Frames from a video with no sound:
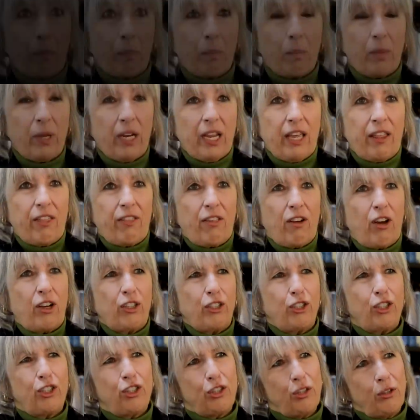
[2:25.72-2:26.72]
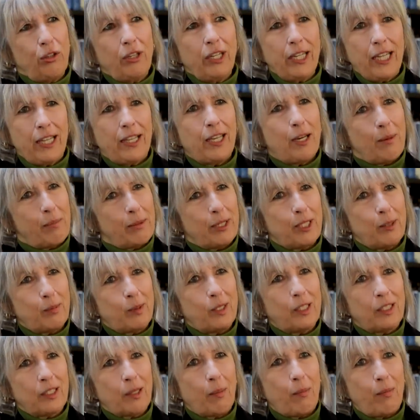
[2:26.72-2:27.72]
but I thought surely there must be
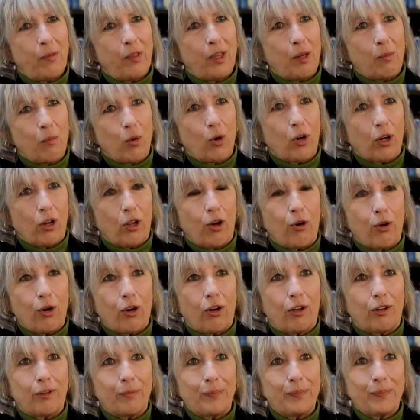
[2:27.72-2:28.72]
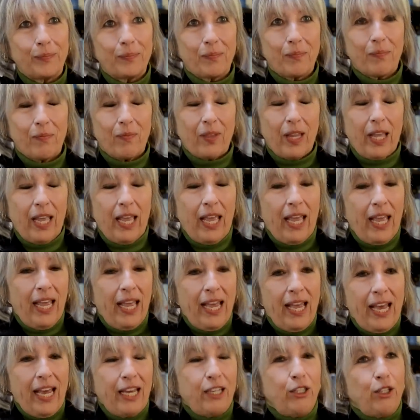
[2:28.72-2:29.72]
something more local.
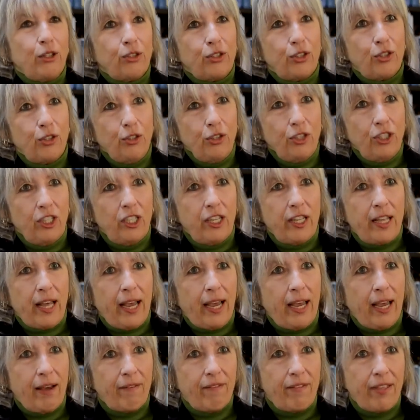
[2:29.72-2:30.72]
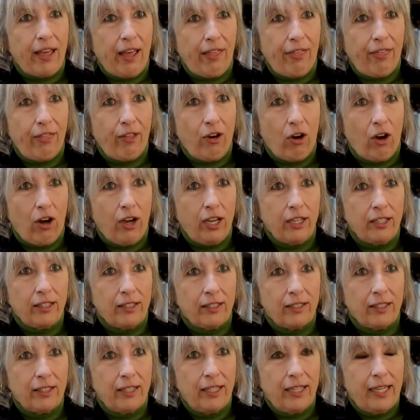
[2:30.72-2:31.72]
And no sooner did I have that thought,
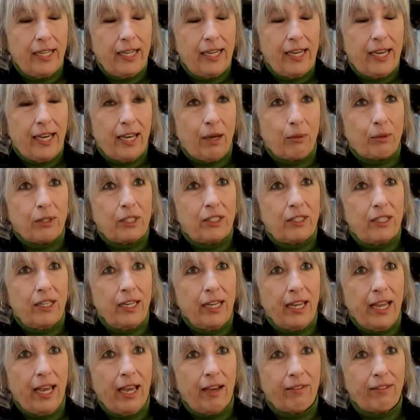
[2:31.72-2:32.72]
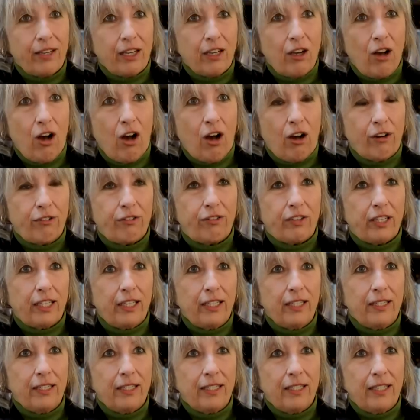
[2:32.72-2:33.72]
I was sitting having
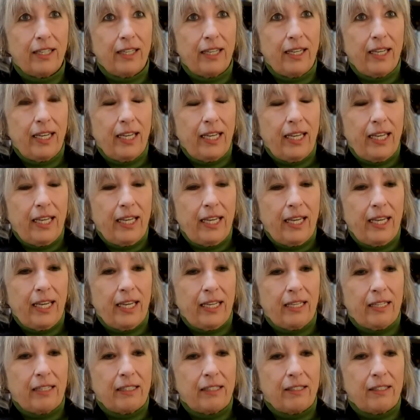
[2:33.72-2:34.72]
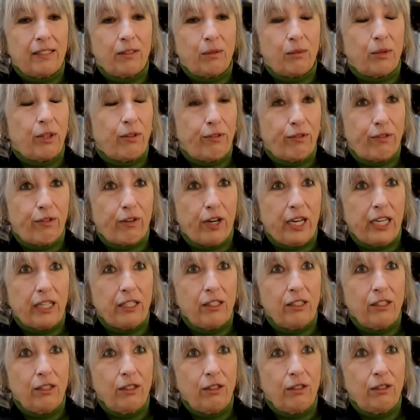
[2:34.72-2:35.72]
coffee and with a
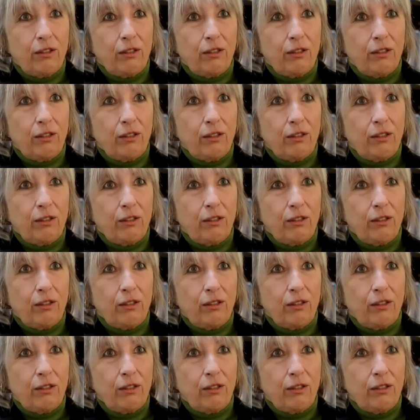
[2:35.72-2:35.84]
friend